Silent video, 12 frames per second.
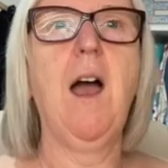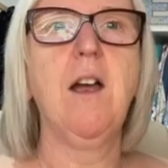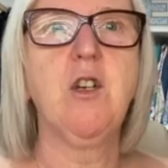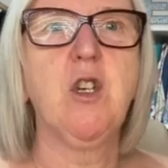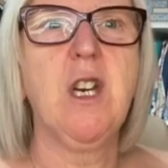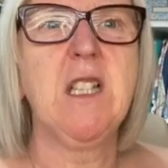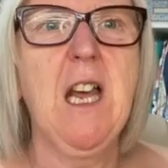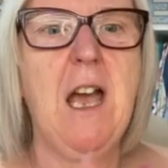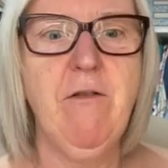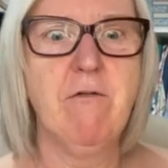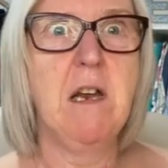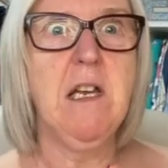Should I
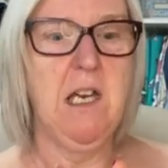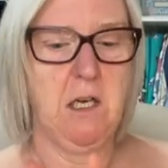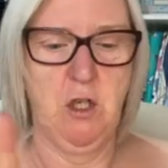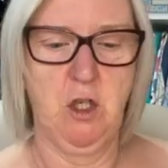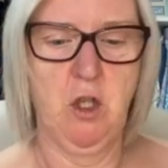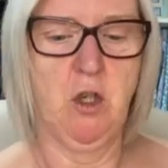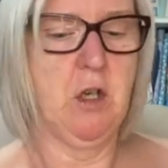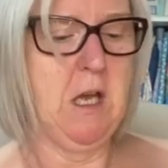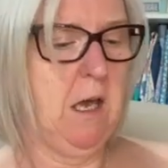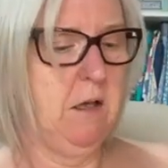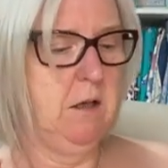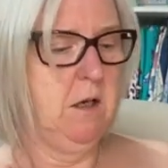dive right in and show
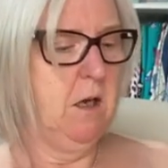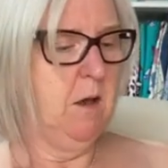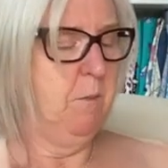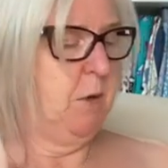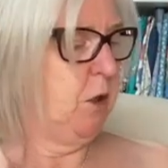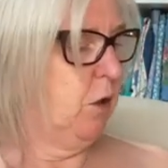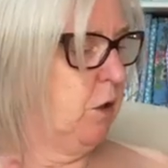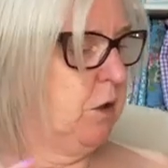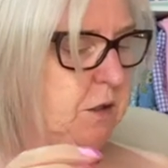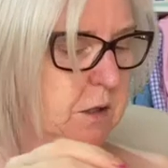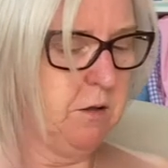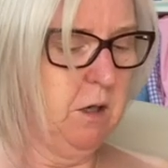you?
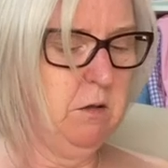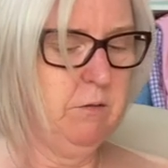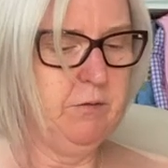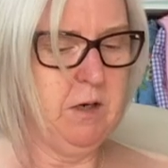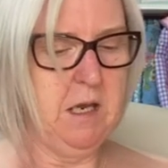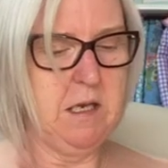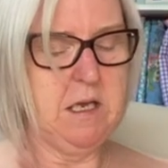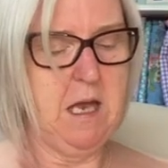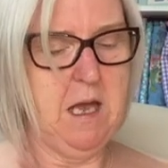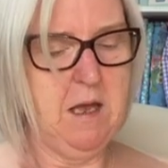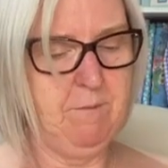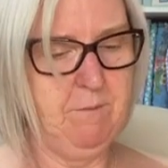Because the lovely,
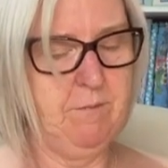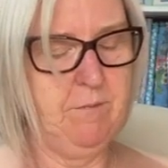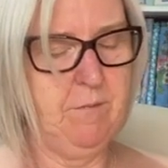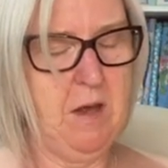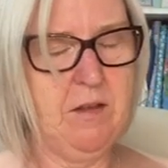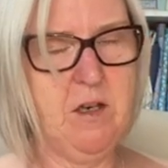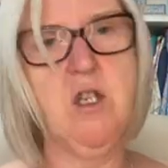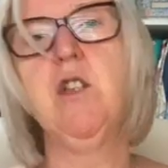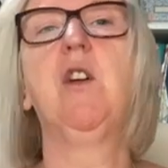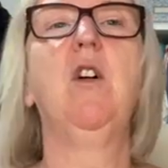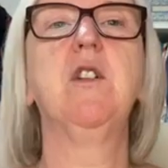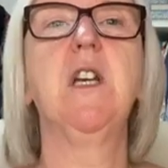um, I think she's
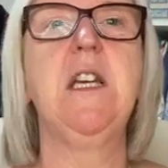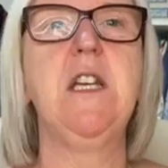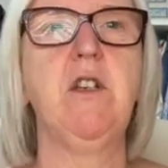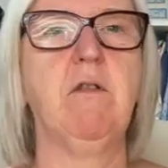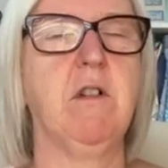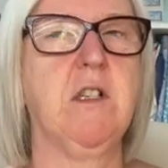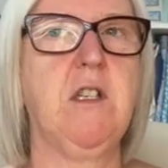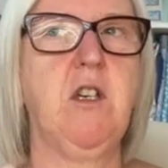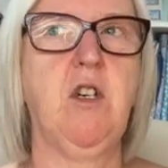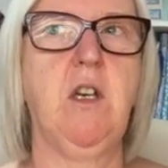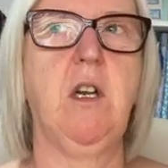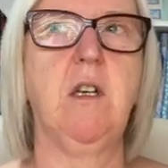called Alicia at
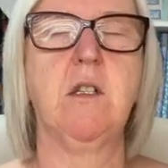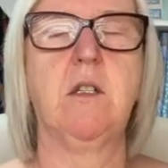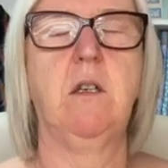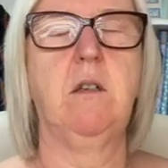Stitch and Inks.